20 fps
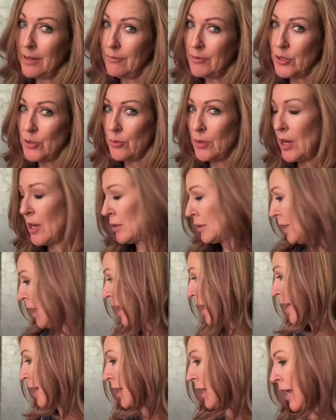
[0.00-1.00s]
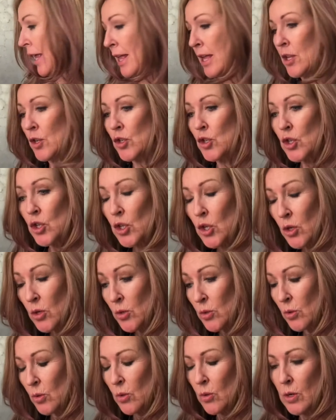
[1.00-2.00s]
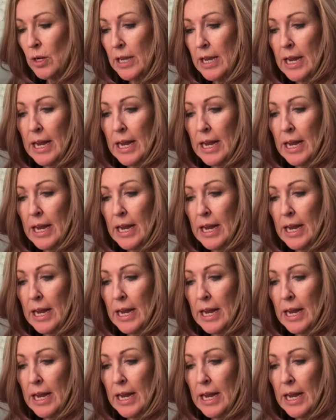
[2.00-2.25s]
which we all like, and 2,